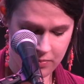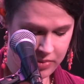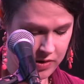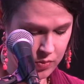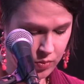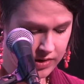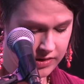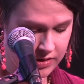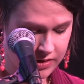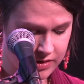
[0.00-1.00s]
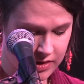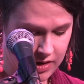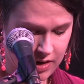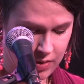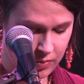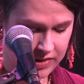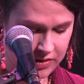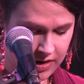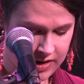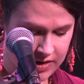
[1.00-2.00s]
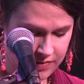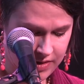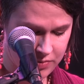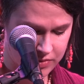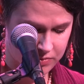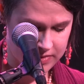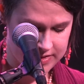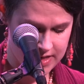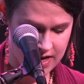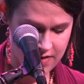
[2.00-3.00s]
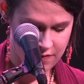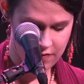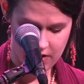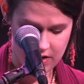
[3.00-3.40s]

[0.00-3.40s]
Bird wondered whether any of them would be safe.